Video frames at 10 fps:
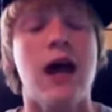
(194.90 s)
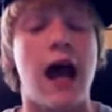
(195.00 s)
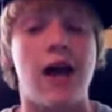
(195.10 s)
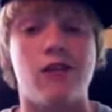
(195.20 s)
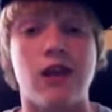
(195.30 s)

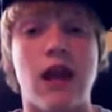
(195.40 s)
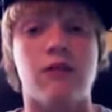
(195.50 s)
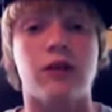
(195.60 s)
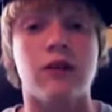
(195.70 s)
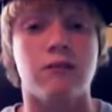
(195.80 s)

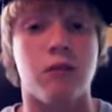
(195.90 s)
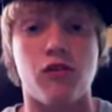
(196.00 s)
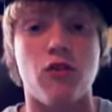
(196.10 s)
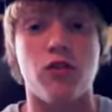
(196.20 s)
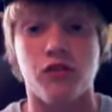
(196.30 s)
This
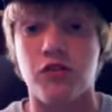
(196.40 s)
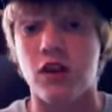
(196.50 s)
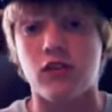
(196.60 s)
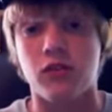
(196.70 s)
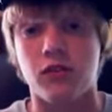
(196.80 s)
is the
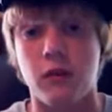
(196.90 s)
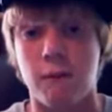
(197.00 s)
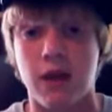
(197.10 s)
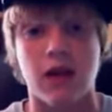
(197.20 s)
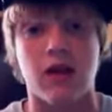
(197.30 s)
6th
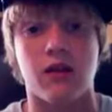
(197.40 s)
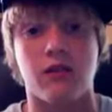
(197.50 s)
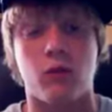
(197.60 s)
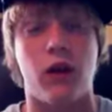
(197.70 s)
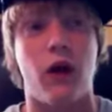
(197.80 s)
beta,
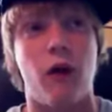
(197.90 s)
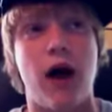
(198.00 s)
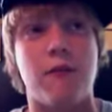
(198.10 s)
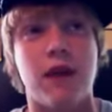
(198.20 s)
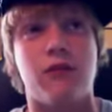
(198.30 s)
well no,
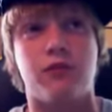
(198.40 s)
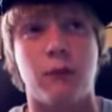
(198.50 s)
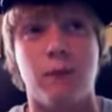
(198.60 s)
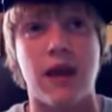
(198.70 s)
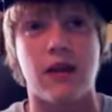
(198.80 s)
I made
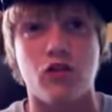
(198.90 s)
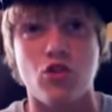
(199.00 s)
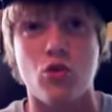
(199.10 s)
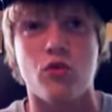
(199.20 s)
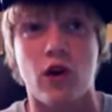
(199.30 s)
from Beta
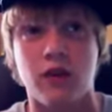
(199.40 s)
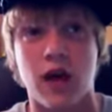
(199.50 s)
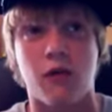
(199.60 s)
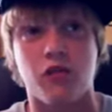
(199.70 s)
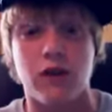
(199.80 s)
2 of
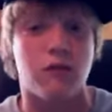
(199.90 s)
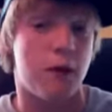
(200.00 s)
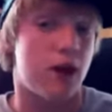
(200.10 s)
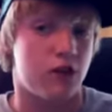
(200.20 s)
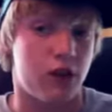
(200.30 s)
iOS 5 to
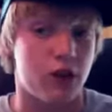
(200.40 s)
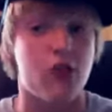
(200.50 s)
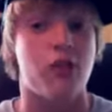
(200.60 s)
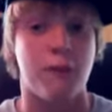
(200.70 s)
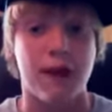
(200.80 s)
Beta 6.
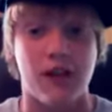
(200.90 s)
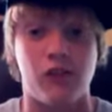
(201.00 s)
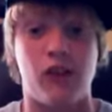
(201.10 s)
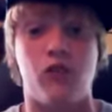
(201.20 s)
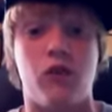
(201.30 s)
This is the Beta
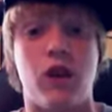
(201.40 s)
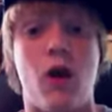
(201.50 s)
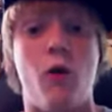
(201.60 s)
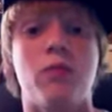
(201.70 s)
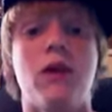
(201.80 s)
6
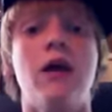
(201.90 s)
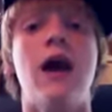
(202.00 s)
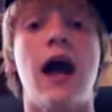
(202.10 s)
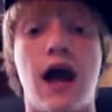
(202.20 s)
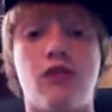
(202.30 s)
video.
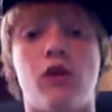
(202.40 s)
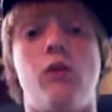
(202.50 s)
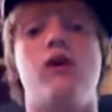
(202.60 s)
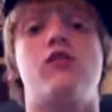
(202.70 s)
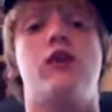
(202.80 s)
As
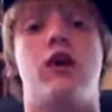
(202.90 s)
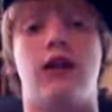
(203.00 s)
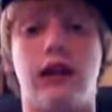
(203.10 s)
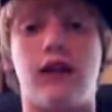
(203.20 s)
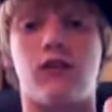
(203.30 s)
always, there are
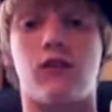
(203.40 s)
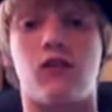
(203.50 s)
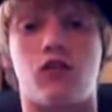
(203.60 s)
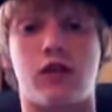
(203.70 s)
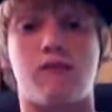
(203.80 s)
links in the
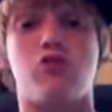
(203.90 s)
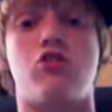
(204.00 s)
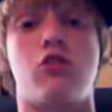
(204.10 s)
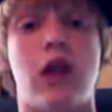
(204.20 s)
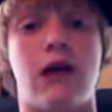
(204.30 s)
description
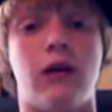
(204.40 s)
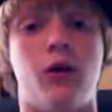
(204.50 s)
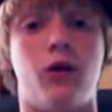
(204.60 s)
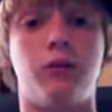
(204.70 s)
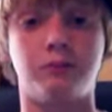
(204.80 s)
to
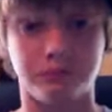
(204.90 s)
download